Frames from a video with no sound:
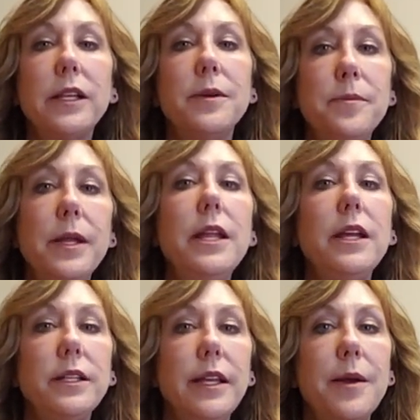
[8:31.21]
to many
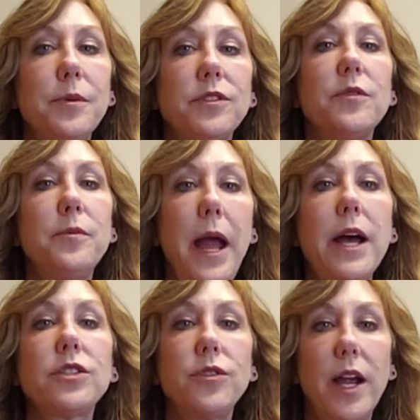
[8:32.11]
examples of
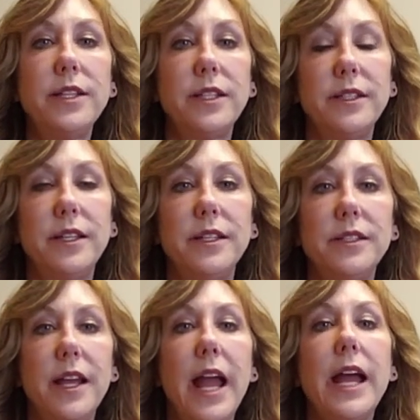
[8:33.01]
past crises